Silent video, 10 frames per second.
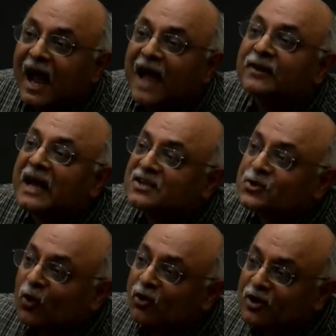And as you
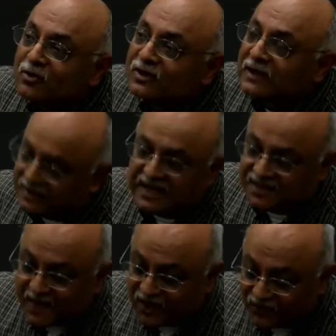all know, as
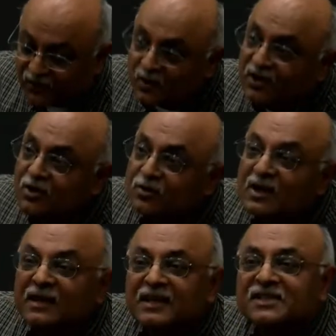many of you will know,
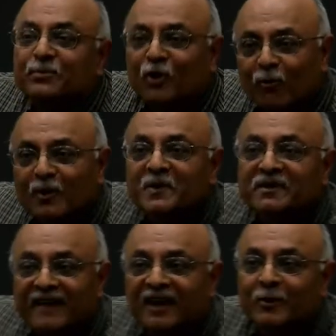there's a problem with
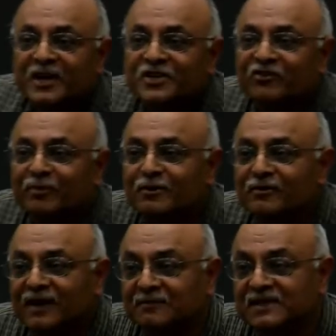evaluation of
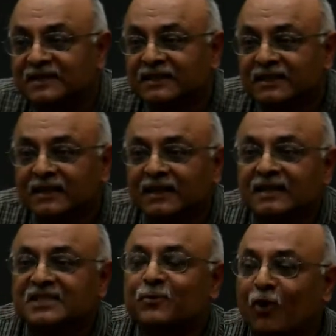programs.
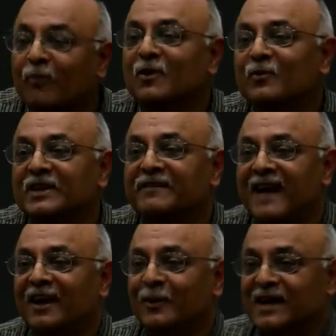There's a problem with
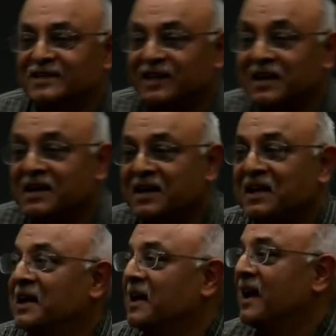evaluating
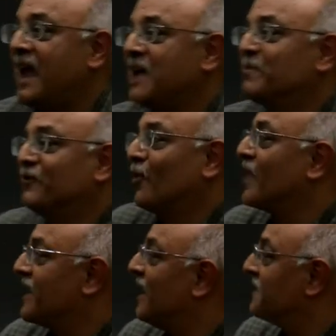a before
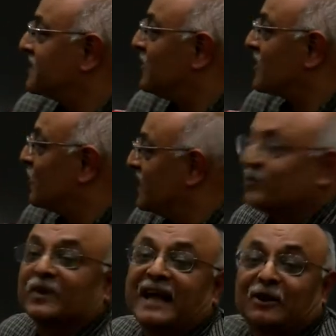and after or a with and
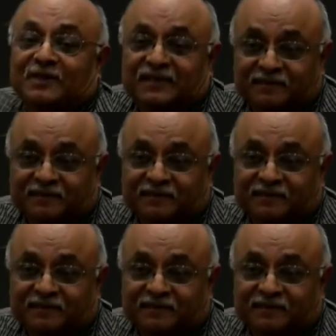without.